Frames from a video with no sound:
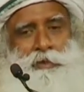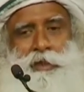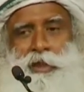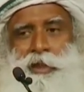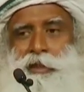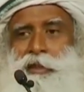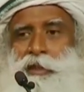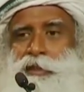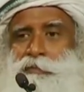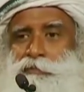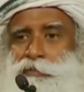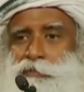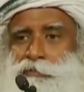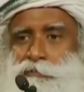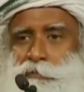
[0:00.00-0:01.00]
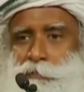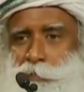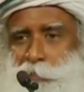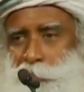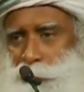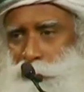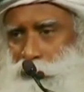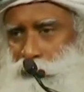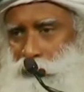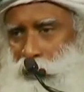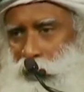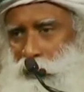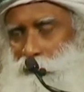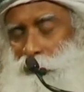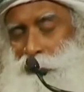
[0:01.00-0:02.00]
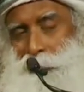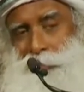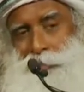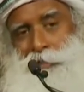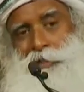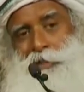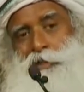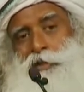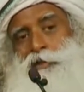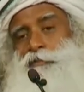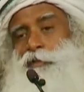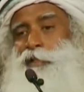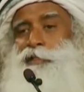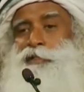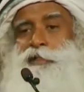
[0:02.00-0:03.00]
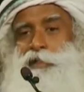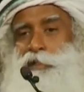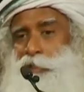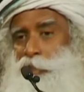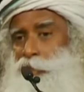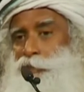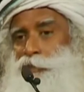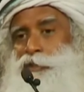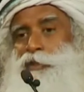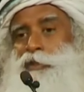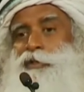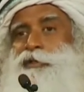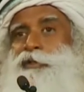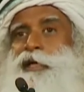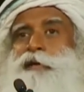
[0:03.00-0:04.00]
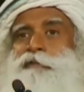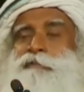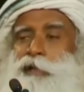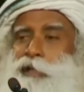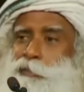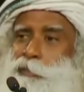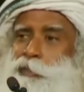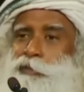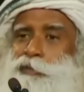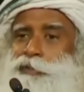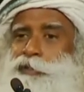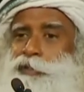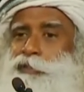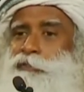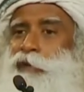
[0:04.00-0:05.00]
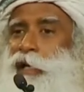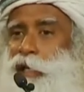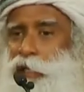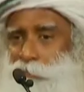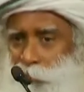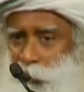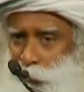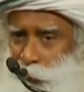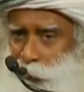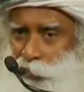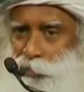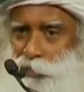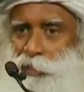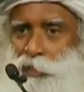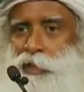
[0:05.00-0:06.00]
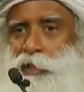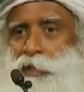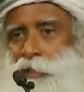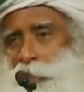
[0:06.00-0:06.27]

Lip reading: And none of those four people could drive and this girl got very sick and she got terrified because it's a wildlife sanctuary, she cannot